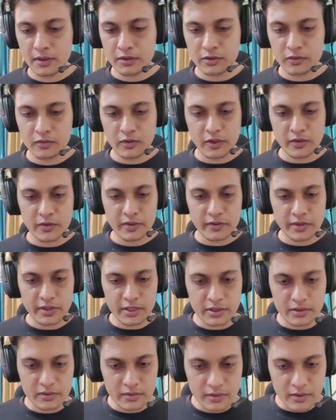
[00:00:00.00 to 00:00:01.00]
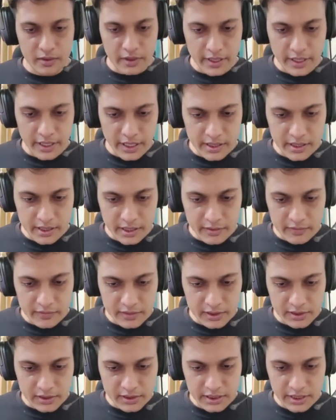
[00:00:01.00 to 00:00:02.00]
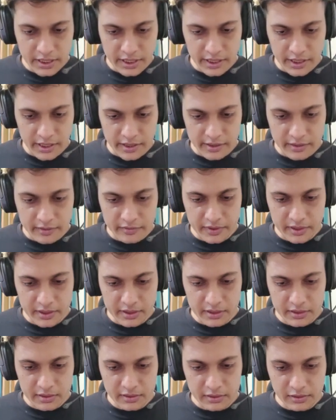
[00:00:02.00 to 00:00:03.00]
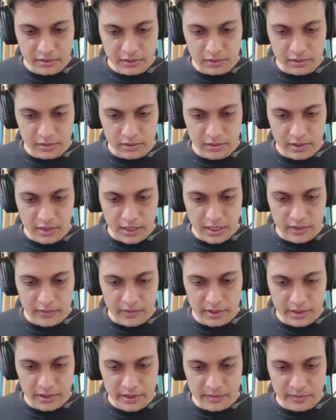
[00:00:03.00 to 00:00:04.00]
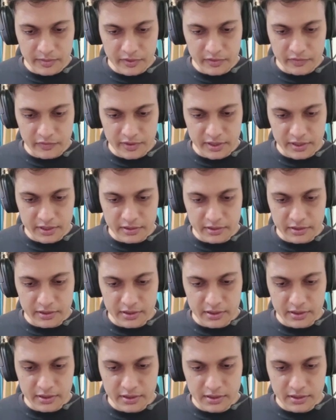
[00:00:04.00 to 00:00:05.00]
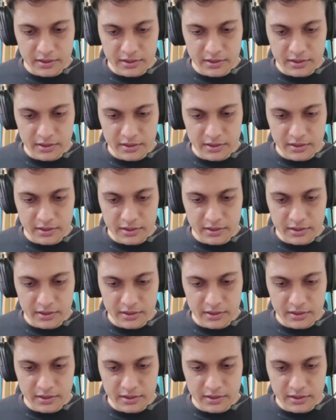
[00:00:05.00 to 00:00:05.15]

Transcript: So what we will do, okay, that was the error one. So I will remove this